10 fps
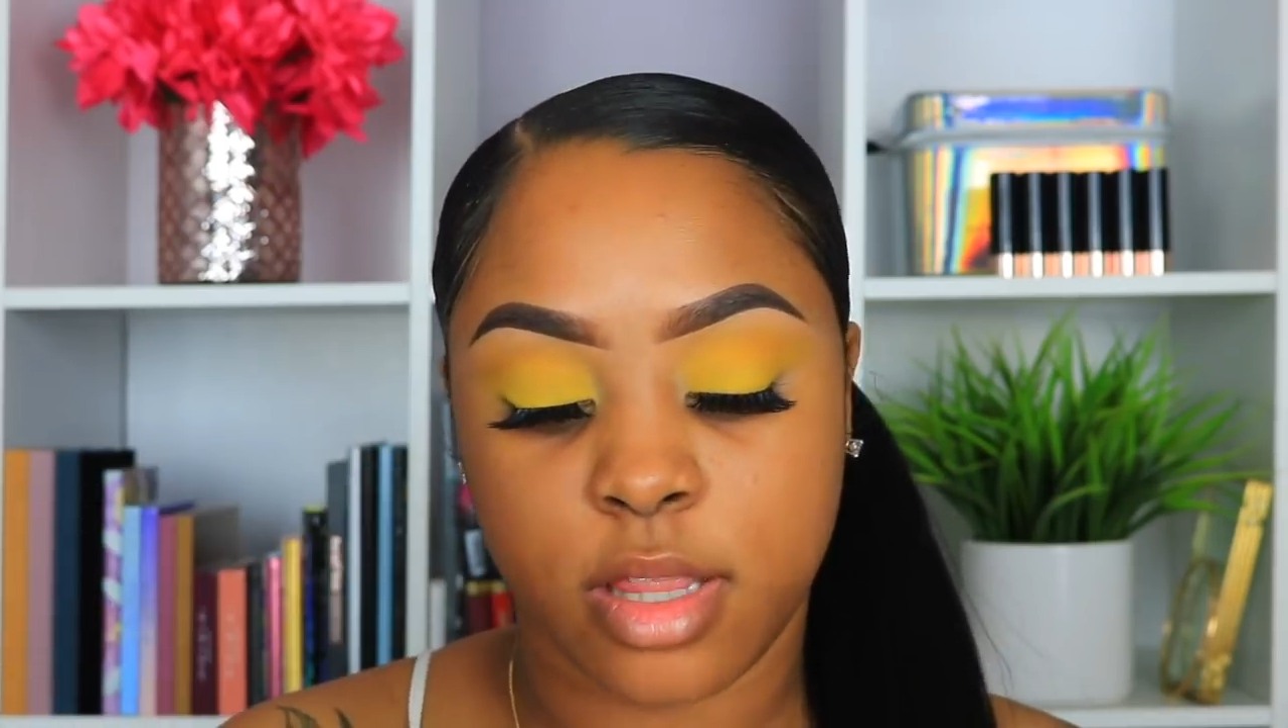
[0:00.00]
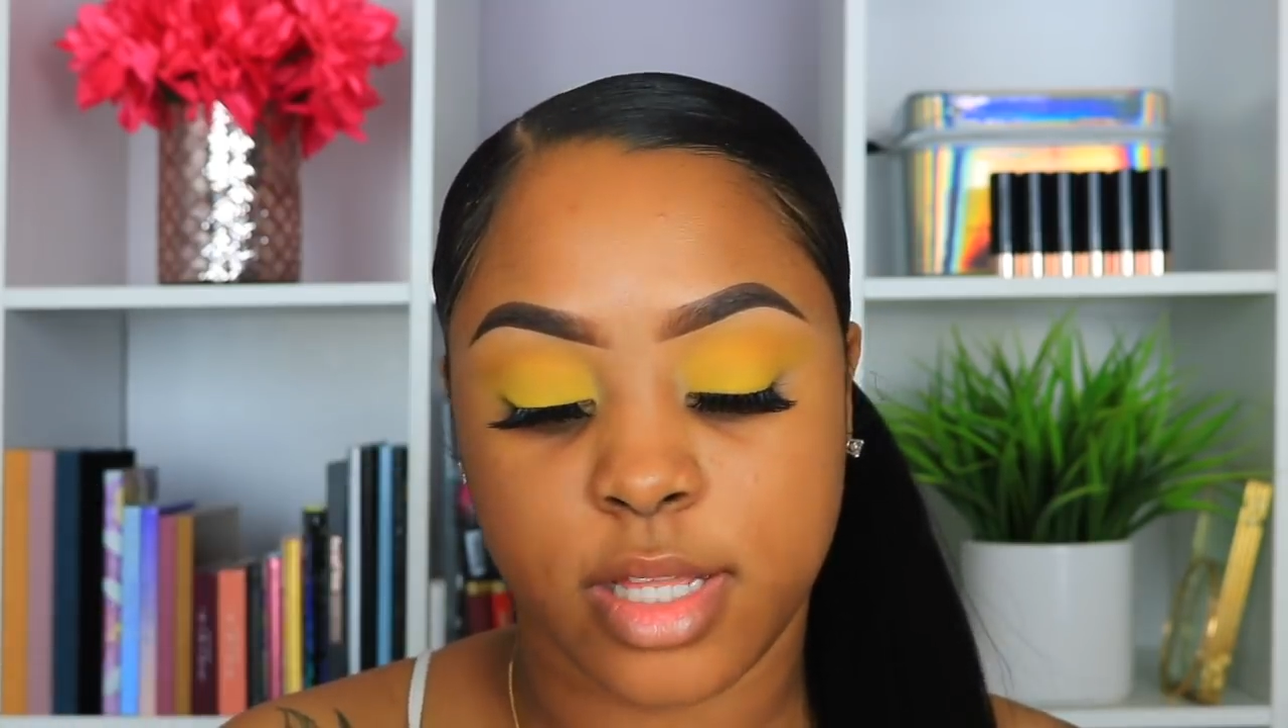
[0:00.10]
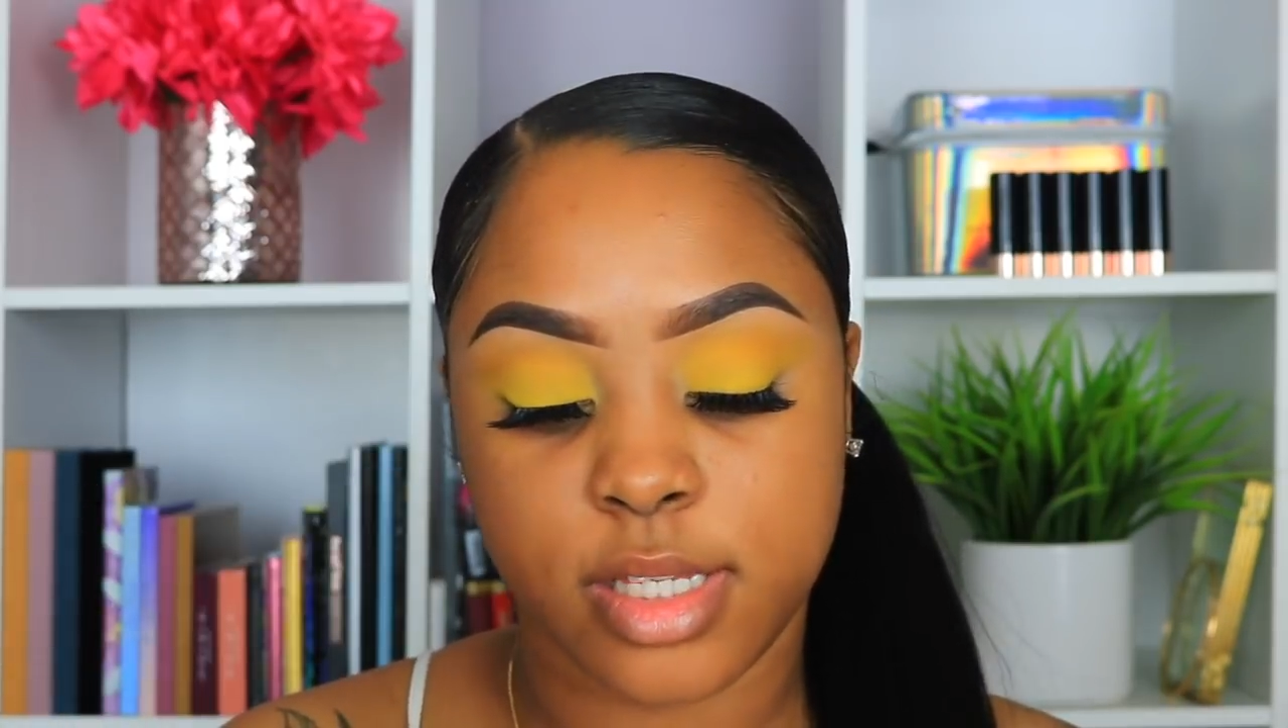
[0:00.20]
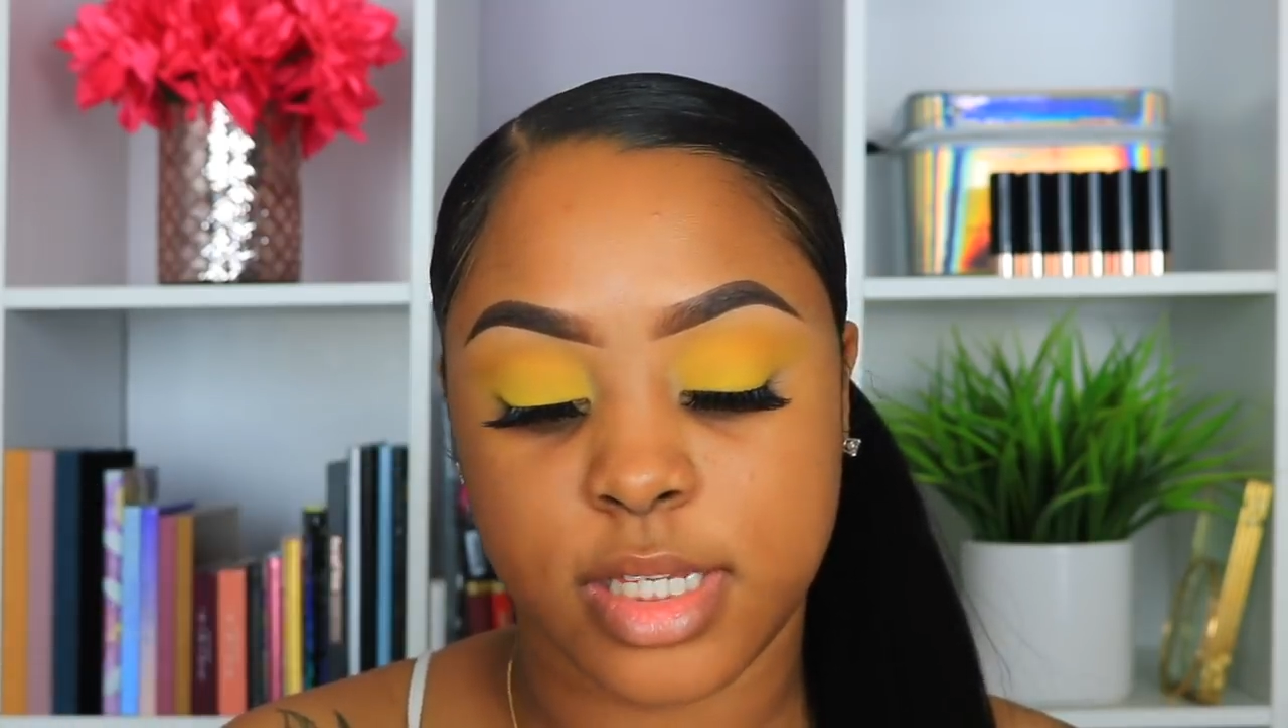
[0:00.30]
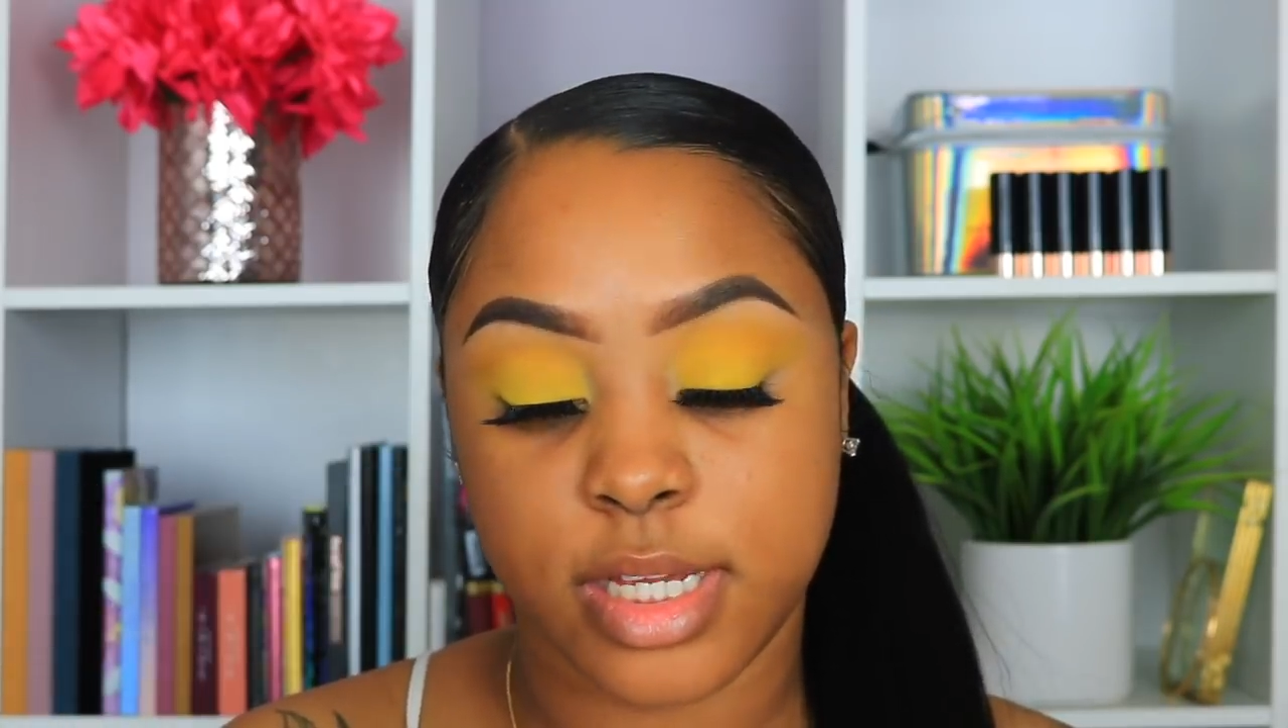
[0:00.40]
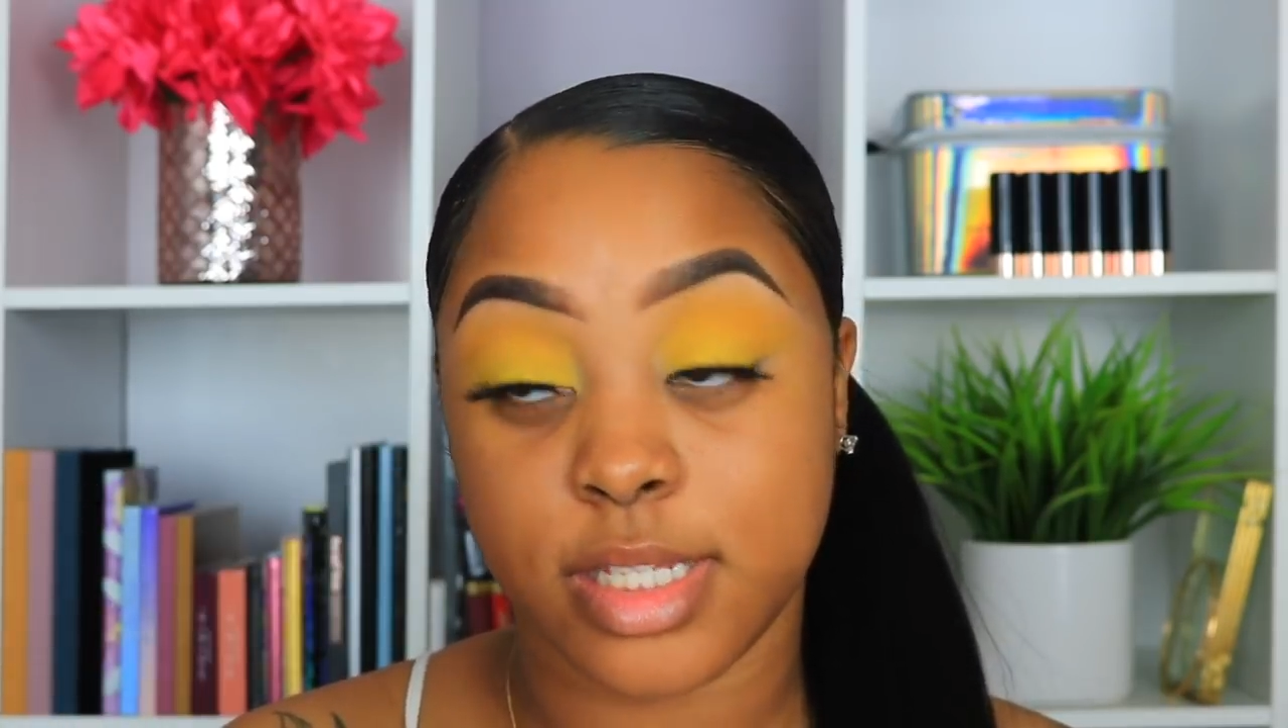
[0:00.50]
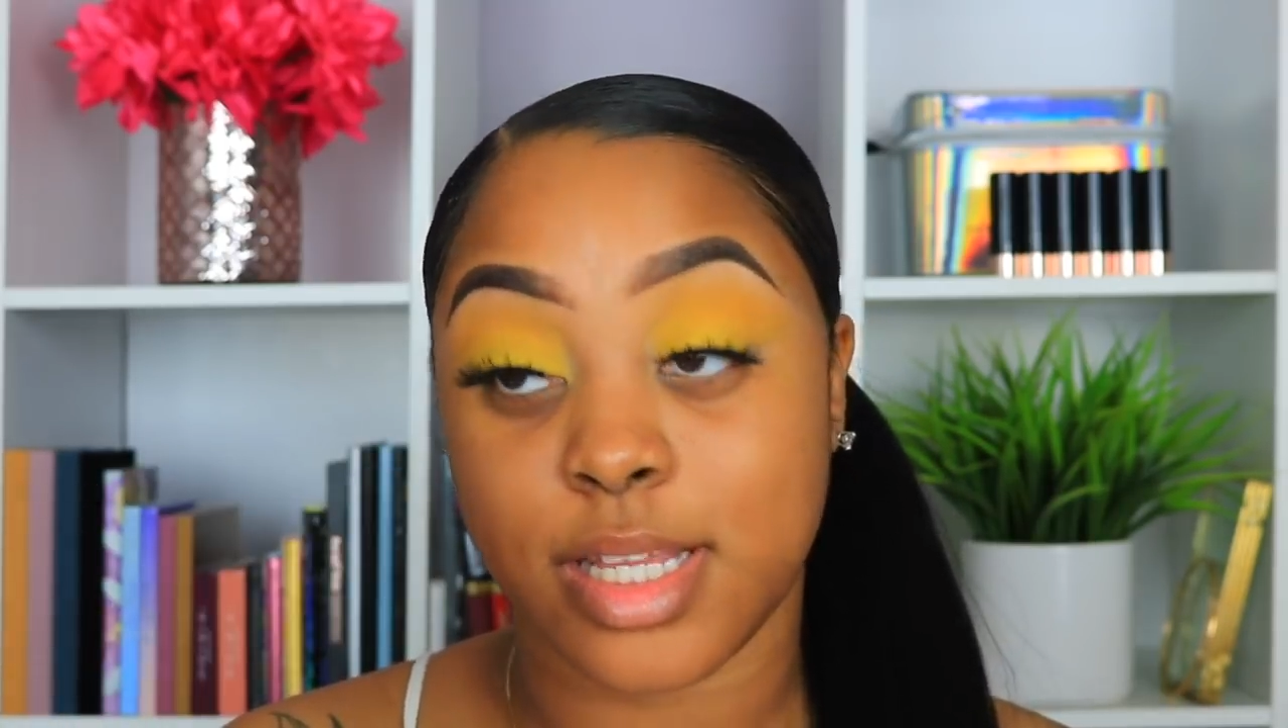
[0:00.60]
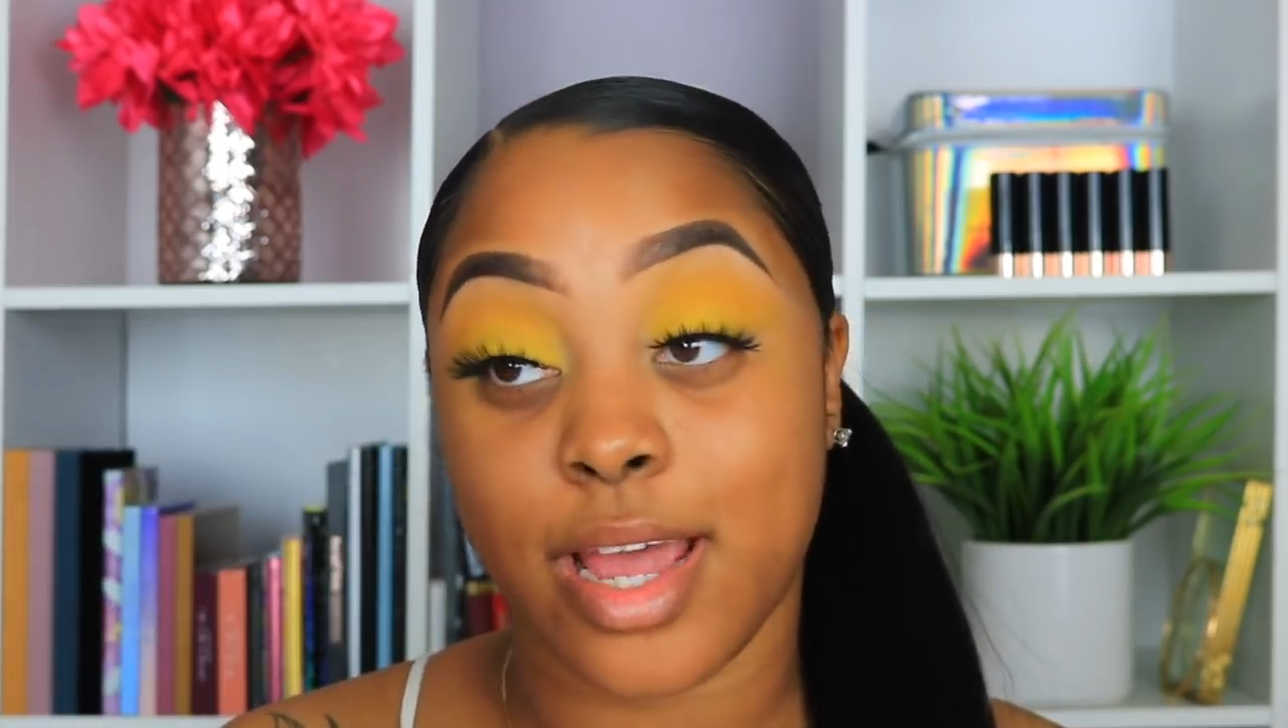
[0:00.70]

This is